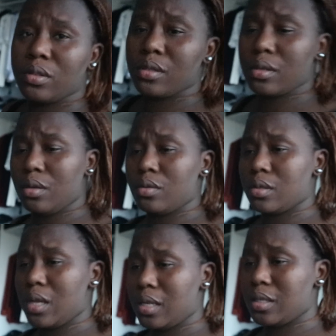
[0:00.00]
all this
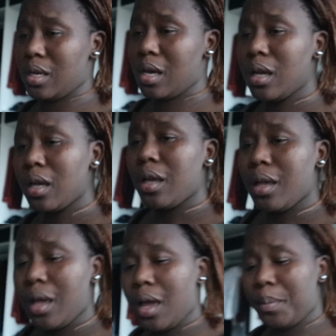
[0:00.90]
clothes that is here
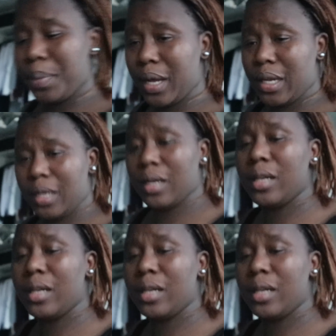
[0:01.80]
and pack it